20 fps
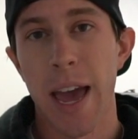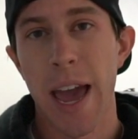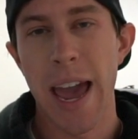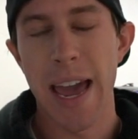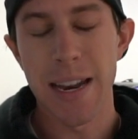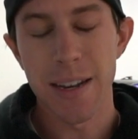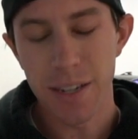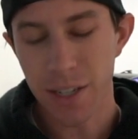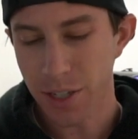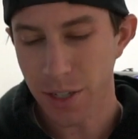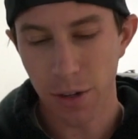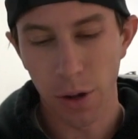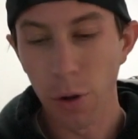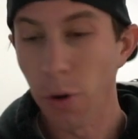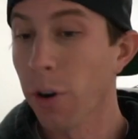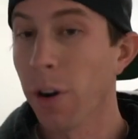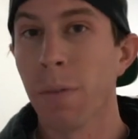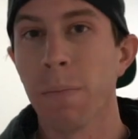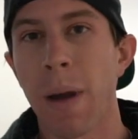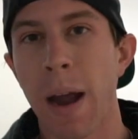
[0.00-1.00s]
And just a
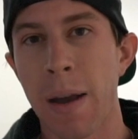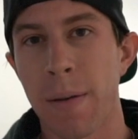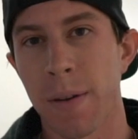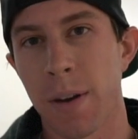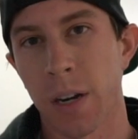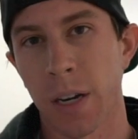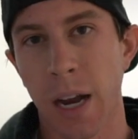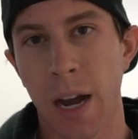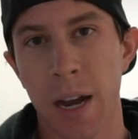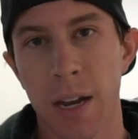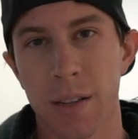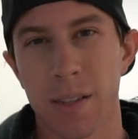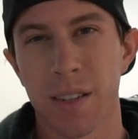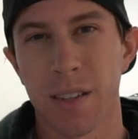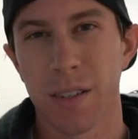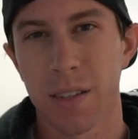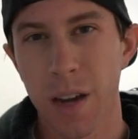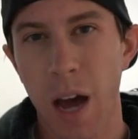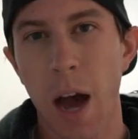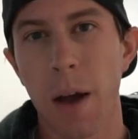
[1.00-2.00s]
little reminder, guys, to
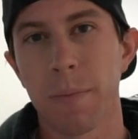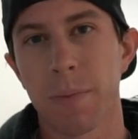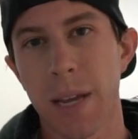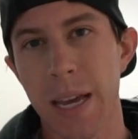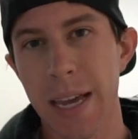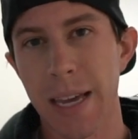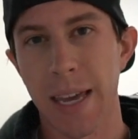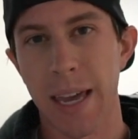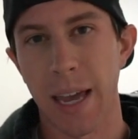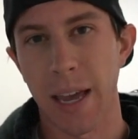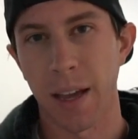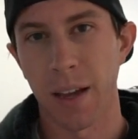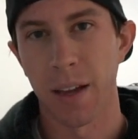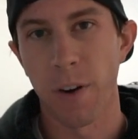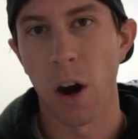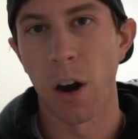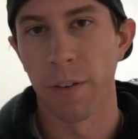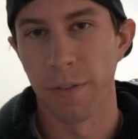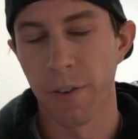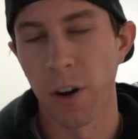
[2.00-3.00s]
stop taking
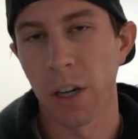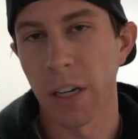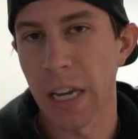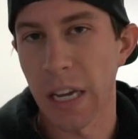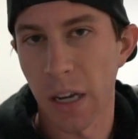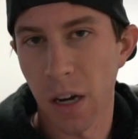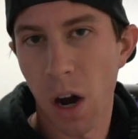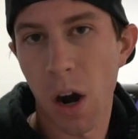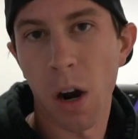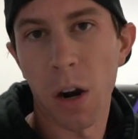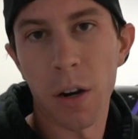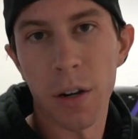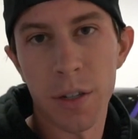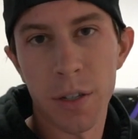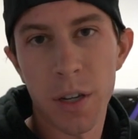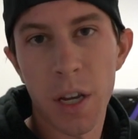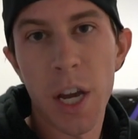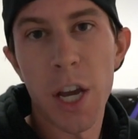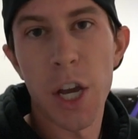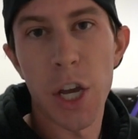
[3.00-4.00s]
our fucking
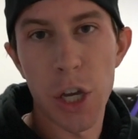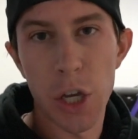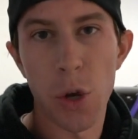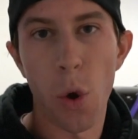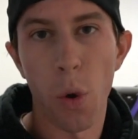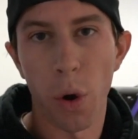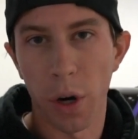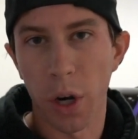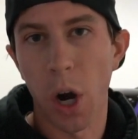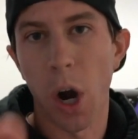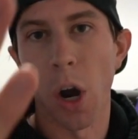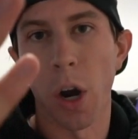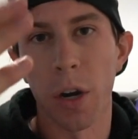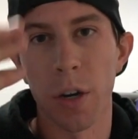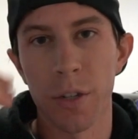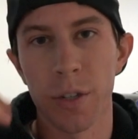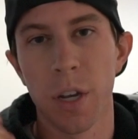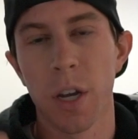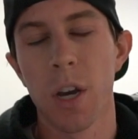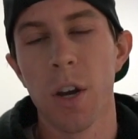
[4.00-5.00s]
cars, your
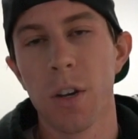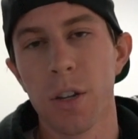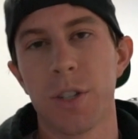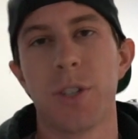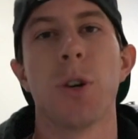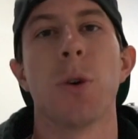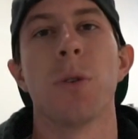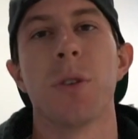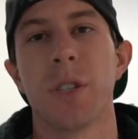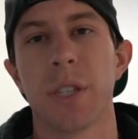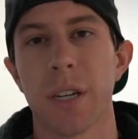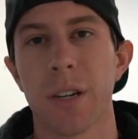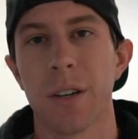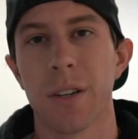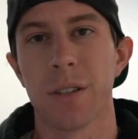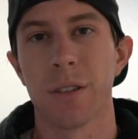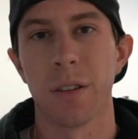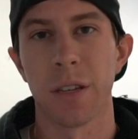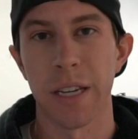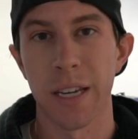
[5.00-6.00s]
cars, so
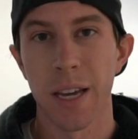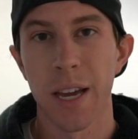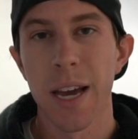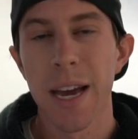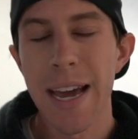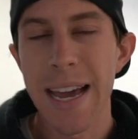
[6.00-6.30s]
seriously.